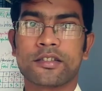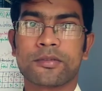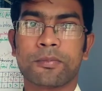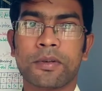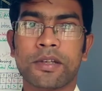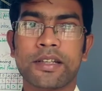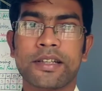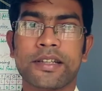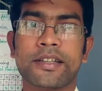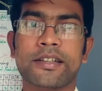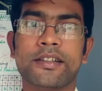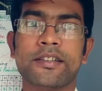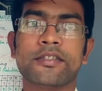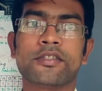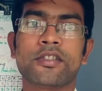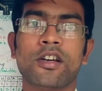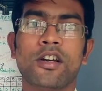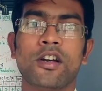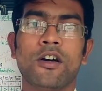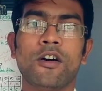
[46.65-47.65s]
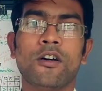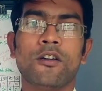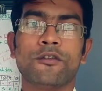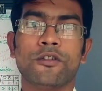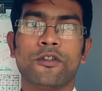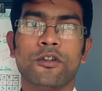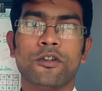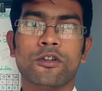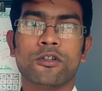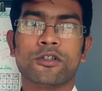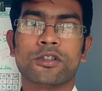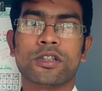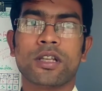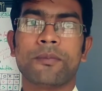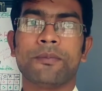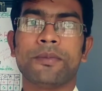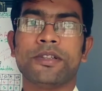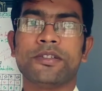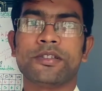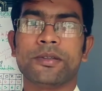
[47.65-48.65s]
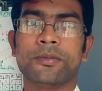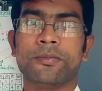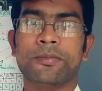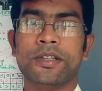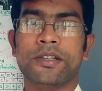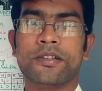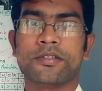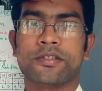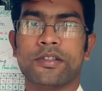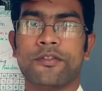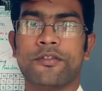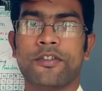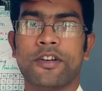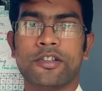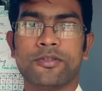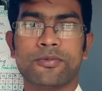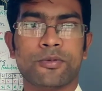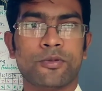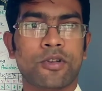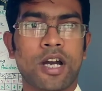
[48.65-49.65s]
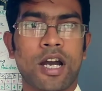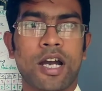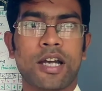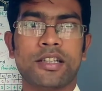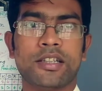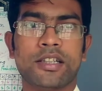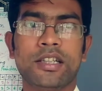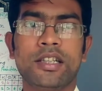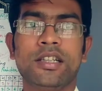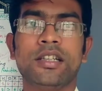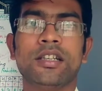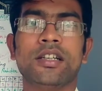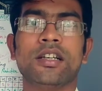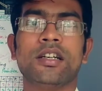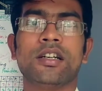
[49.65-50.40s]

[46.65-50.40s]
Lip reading: Please follow the BCPSC Facebook ID